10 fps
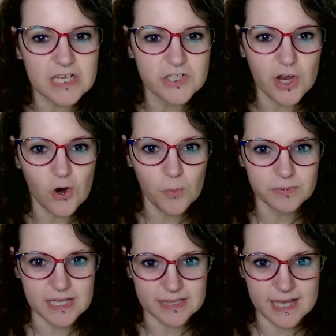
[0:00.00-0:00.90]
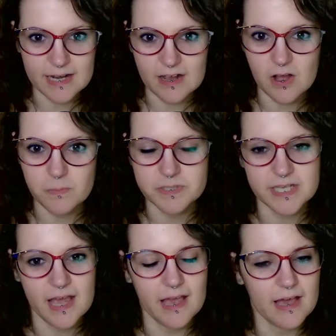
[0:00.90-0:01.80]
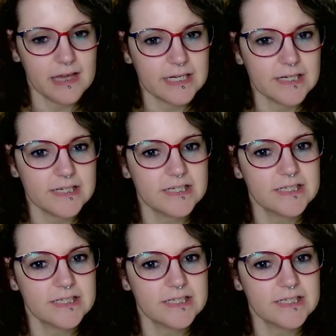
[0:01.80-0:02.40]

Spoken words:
So I hope that that helps. And